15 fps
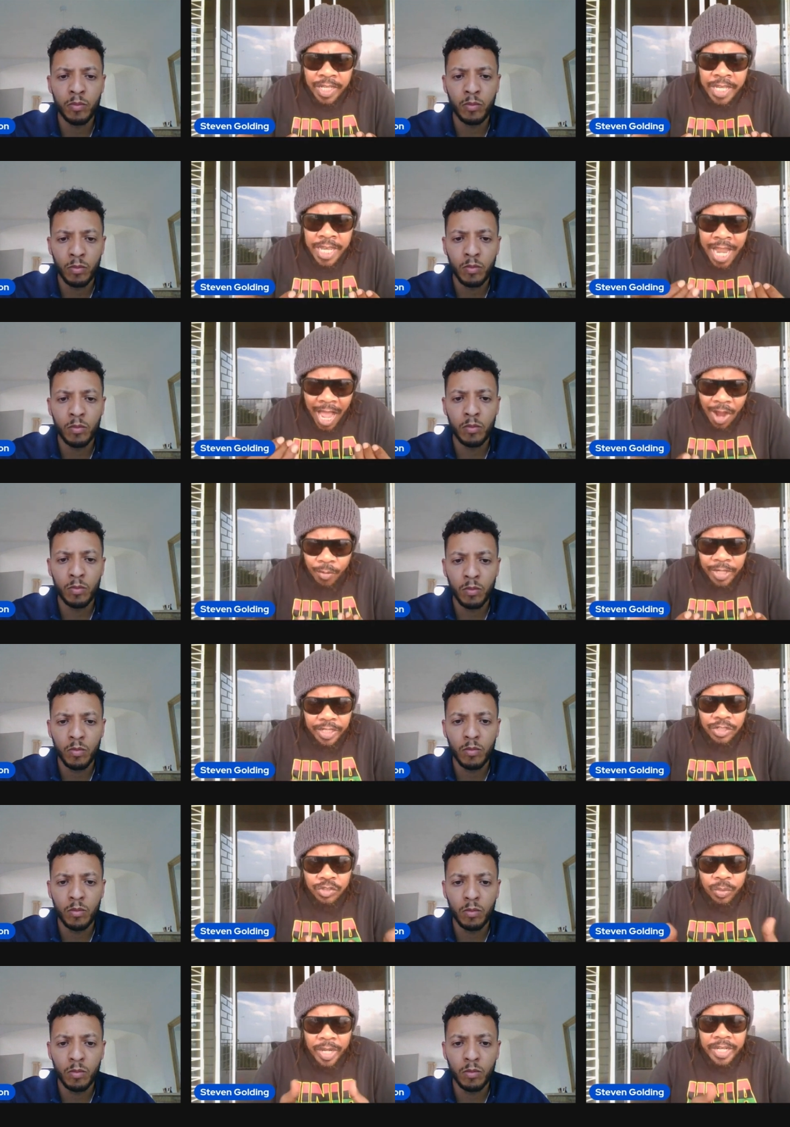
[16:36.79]
Speaker 1: Now, in
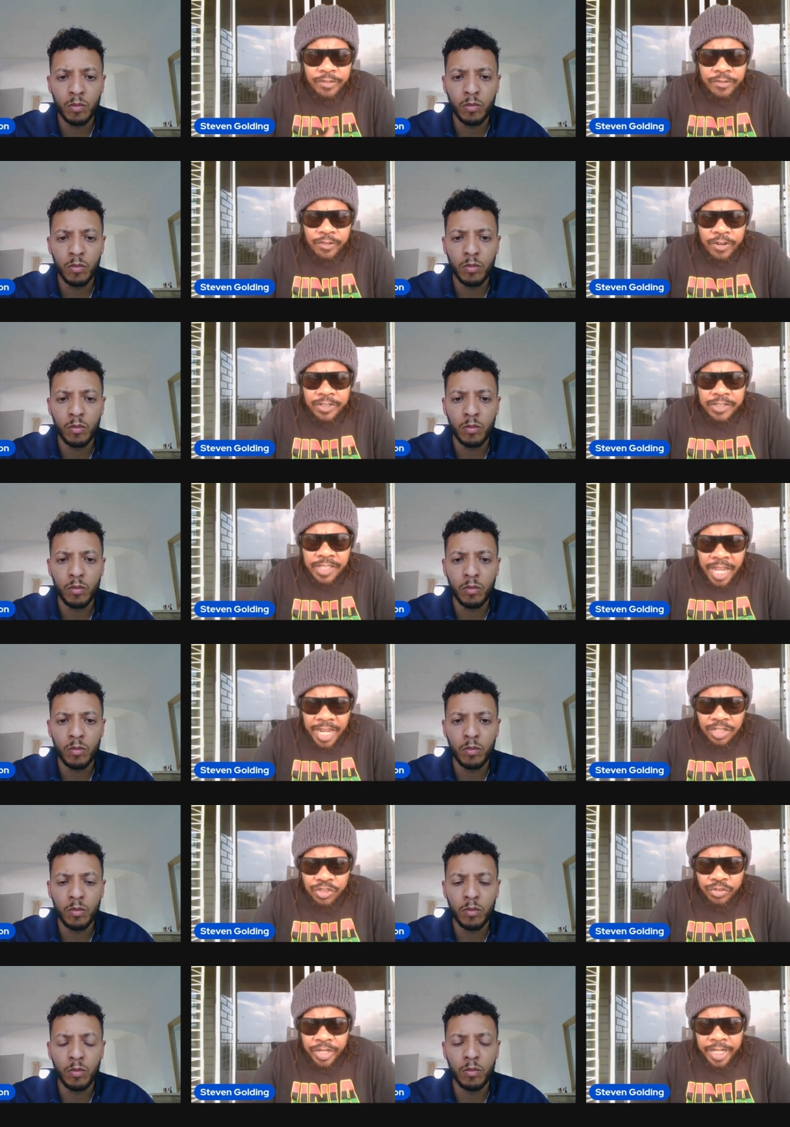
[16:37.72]
the 21st
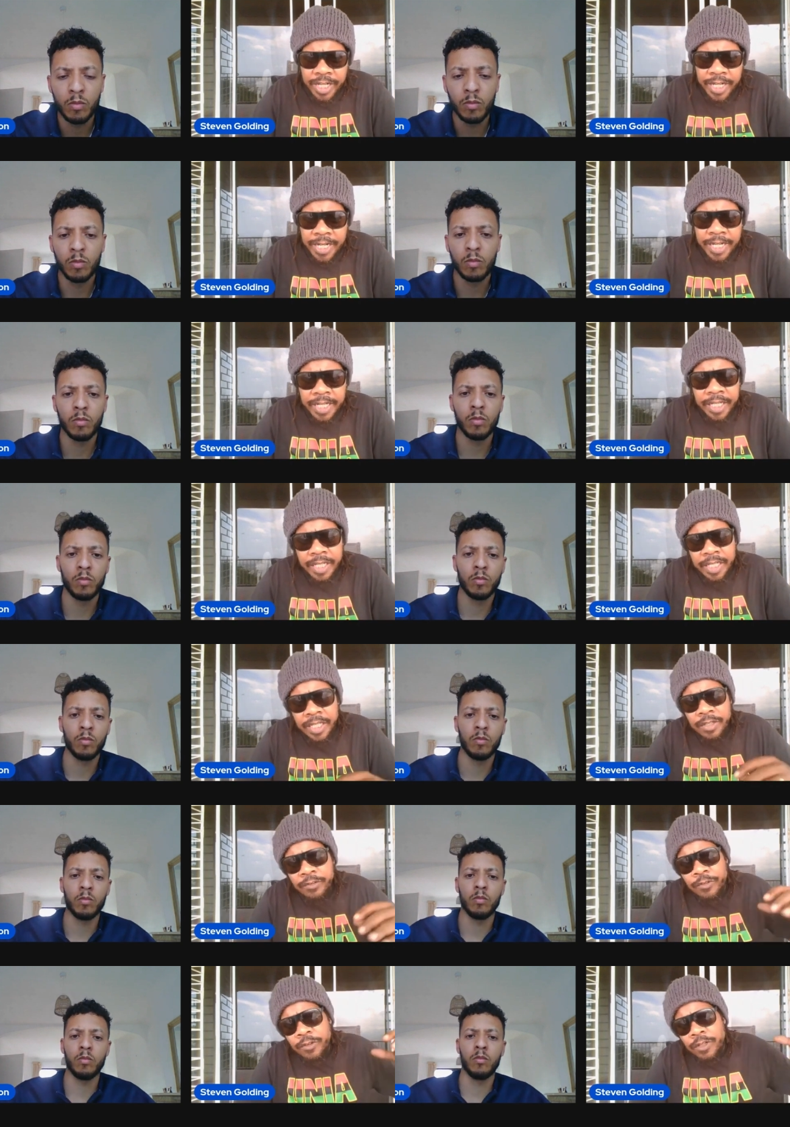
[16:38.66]
century,
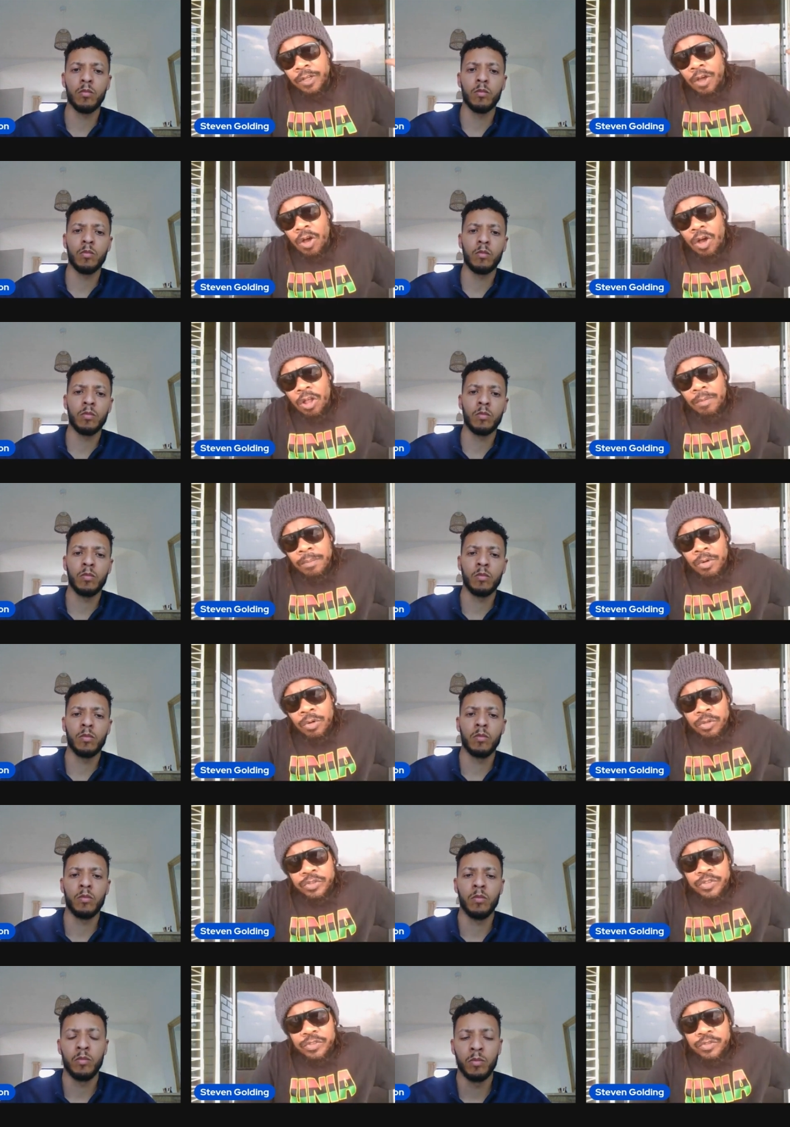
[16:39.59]
even
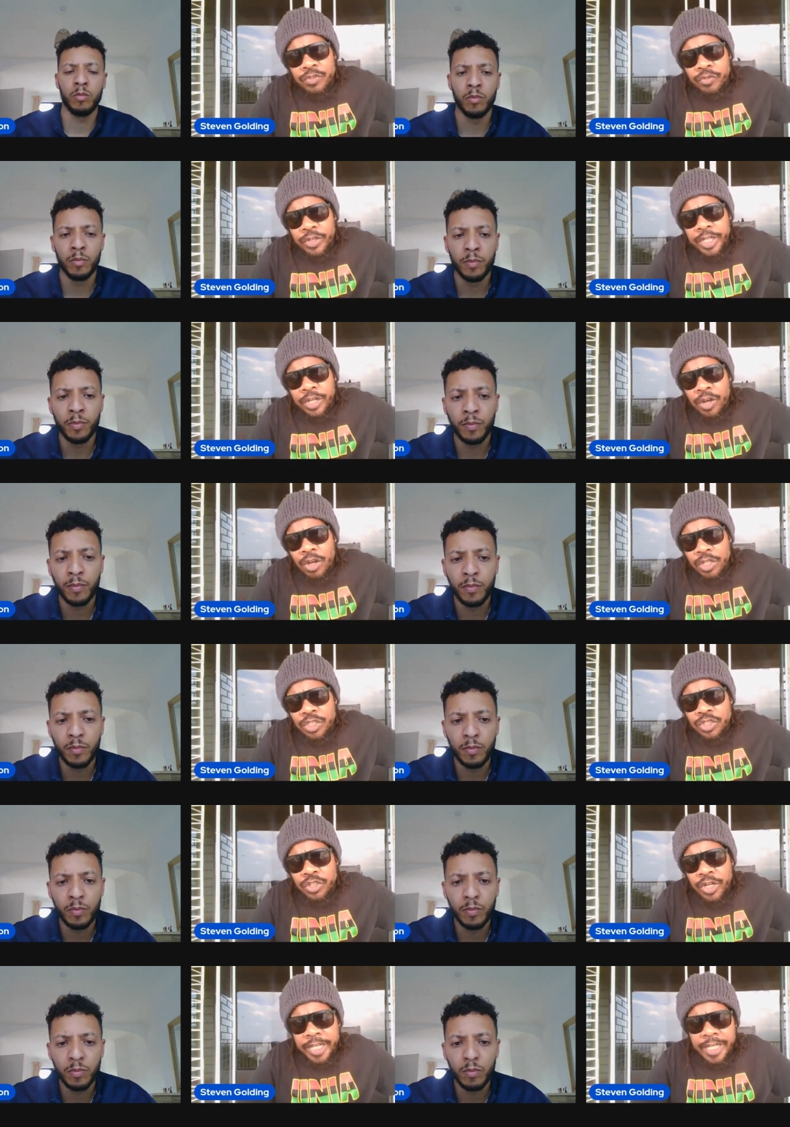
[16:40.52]
almost
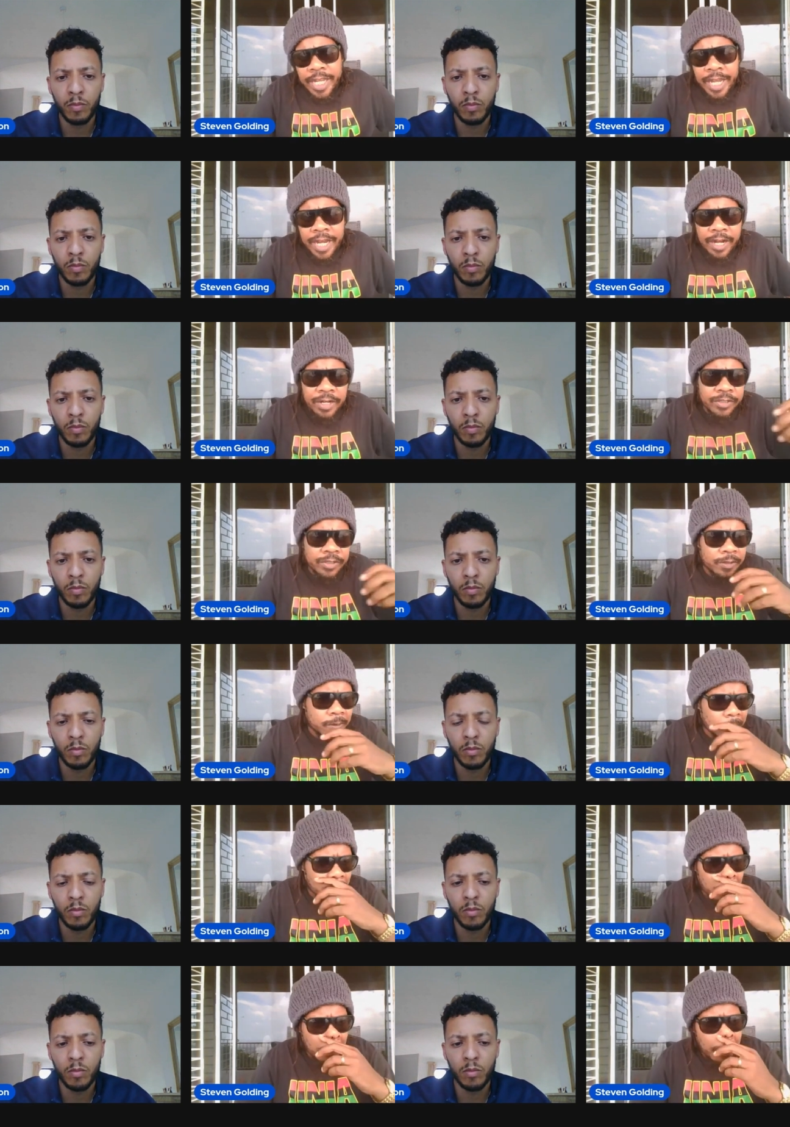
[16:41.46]
300 years
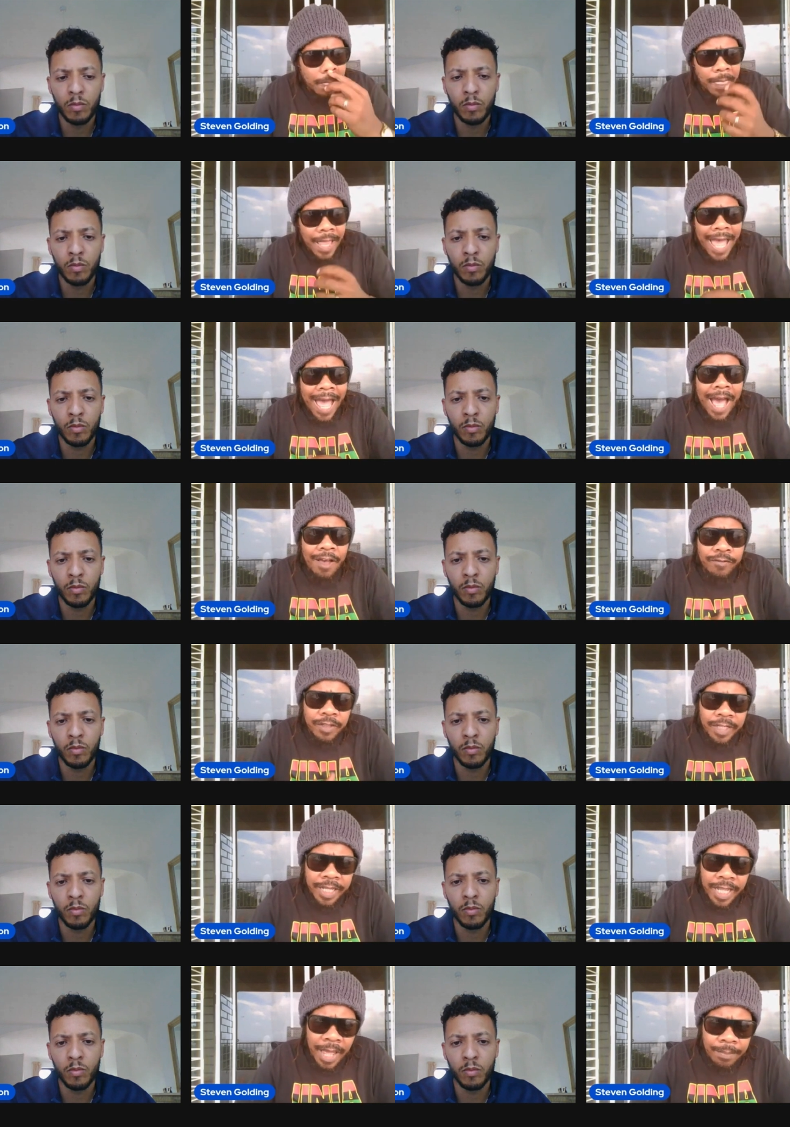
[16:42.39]

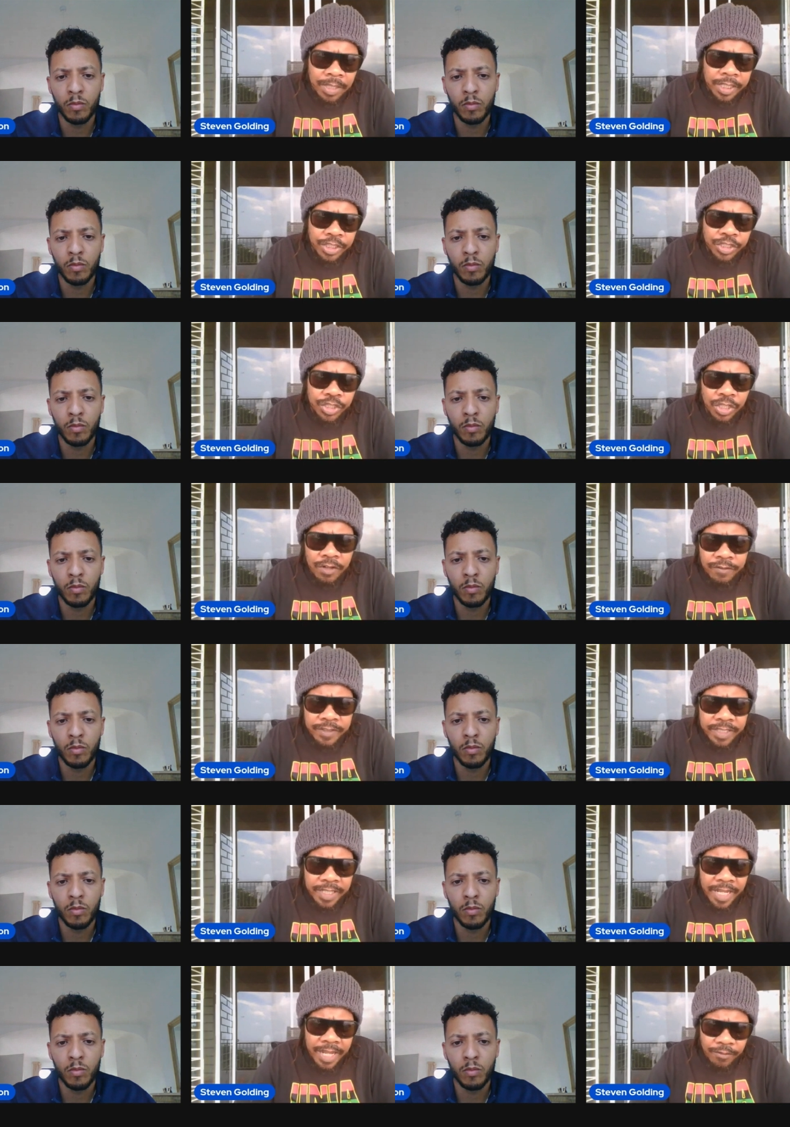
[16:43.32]
after the abolition of
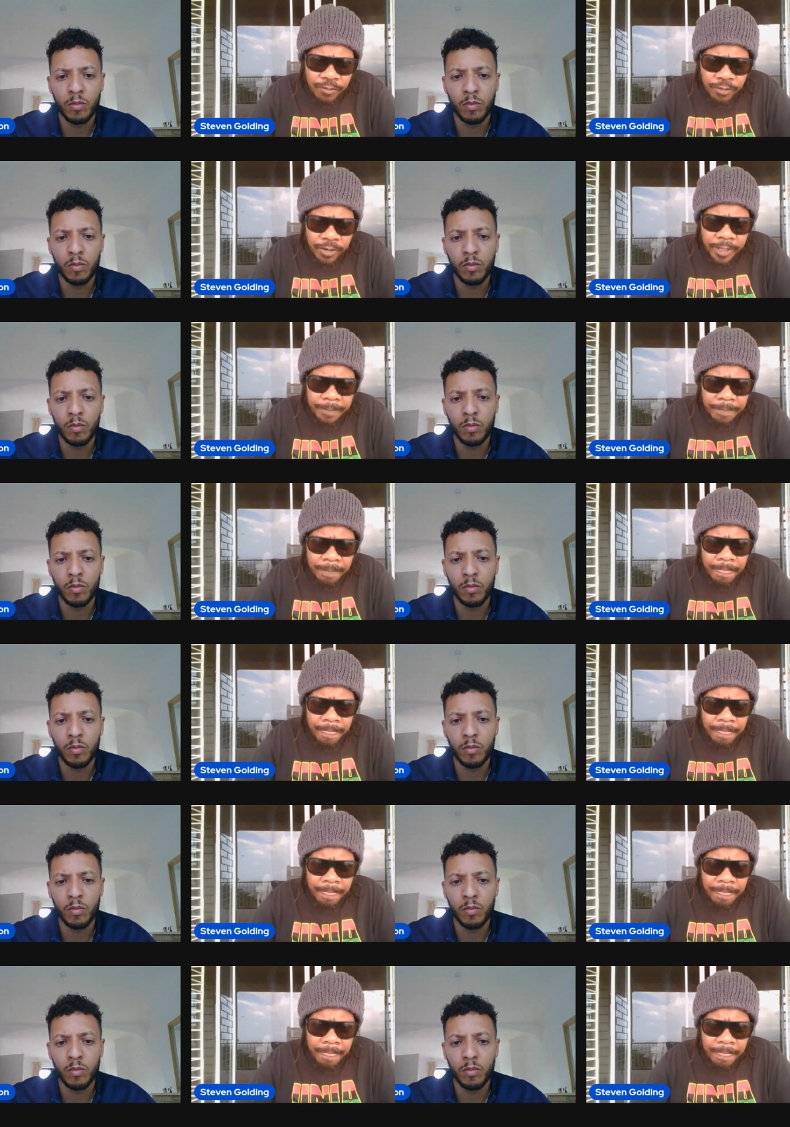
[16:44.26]
slavery,